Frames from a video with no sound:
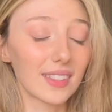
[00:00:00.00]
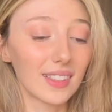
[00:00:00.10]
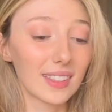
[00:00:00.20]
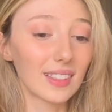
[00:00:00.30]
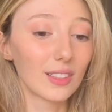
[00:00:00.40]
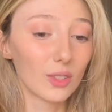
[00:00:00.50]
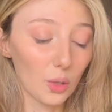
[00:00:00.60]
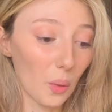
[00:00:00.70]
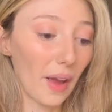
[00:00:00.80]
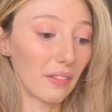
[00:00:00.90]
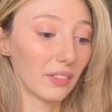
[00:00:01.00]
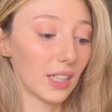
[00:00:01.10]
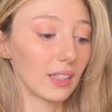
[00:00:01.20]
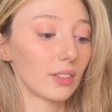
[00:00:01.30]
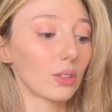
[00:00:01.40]
This is so heavy
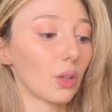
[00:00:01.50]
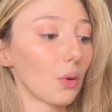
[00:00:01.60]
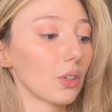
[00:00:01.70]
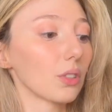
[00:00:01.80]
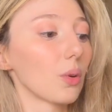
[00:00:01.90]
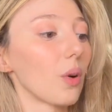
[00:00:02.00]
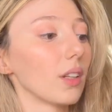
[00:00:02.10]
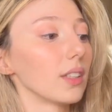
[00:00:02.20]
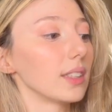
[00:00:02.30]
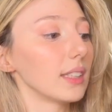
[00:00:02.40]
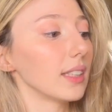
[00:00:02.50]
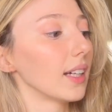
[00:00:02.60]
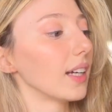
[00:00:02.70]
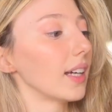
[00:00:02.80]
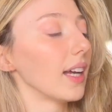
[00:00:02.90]
and so good quality.
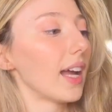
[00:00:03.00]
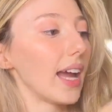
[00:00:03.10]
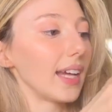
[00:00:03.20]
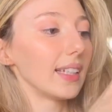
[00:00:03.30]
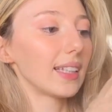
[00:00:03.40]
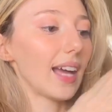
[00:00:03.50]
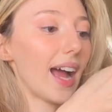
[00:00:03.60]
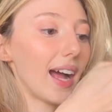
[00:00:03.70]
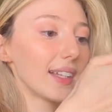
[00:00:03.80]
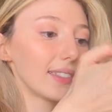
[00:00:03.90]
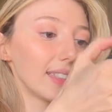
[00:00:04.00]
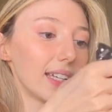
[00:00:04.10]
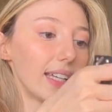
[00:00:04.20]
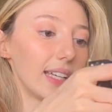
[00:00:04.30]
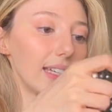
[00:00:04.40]
And it has
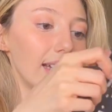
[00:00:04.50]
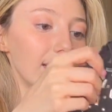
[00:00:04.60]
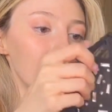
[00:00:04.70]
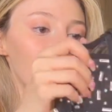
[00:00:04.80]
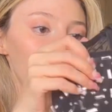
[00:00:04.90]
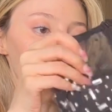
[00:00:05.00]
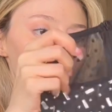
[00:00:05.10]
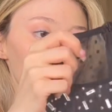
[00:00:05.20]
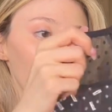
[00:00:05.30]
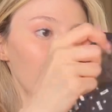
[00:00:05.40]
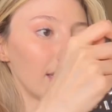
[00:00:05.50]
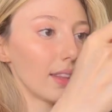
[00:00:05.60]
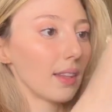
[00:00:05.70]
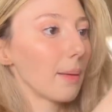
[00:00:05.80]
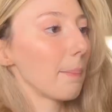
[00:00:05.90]
a zipper
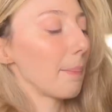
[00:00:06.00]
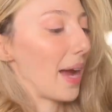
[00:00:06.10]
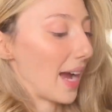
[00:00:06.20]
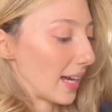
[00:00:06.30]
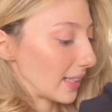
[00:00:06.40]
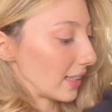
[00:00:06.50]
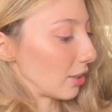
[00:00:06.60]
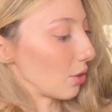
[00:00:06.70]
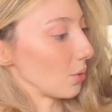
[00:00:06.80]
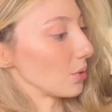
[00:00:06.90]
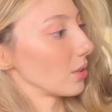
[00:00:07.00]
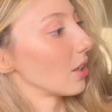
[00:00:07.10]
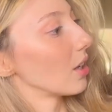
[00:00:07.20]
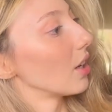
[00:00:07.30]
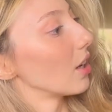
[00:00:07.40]
in the back. It goes
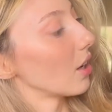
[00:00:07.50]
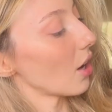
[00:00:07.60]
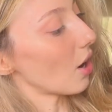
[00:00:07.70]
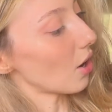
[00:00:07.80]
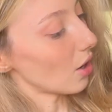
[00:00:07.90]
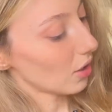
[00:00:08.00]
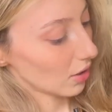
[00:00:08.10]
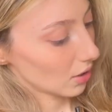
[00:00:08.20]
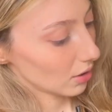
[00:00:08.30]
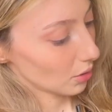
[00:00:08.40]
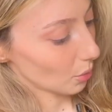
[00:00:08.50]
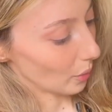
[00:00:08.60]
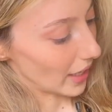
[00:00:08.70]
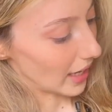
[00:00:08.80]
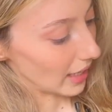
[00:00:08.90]
all the
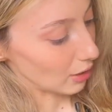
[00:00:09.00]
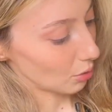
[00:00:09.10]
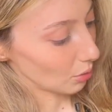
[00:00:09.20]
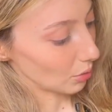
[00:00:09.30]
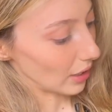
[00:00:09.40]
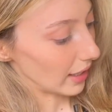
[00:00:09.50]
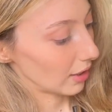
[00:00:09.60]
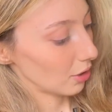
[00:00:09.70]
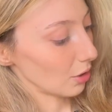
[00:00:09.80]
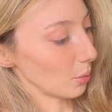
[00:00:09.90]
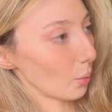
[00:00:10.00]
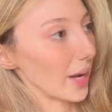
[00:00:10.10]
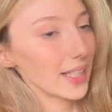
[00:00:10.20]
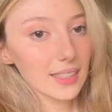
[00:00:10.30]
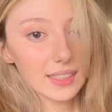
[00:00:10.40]
way to like your
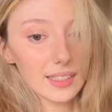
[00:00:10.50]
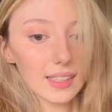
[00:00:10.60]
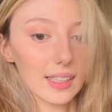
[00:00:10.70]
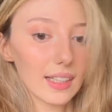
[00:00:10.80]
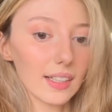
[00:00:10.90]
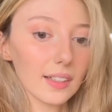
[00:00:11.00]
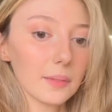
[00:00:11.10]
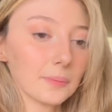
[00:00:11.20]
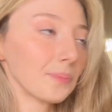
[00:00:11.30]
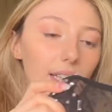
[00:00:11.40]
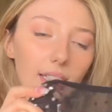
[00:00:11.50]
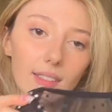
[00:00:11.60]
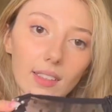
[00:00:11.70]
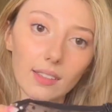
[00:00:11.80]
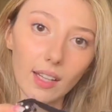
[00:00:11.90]
waist here.
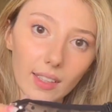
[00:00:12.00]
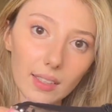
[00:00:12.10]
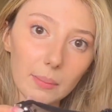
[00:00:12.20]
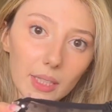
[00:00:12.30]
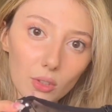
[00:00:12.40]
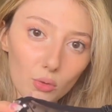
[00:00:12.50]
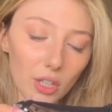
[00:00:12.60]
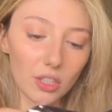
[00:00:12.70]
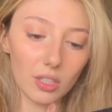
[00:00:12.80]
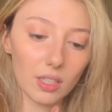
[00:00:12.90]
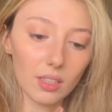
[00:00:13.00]
It's a tiny bit stretchy.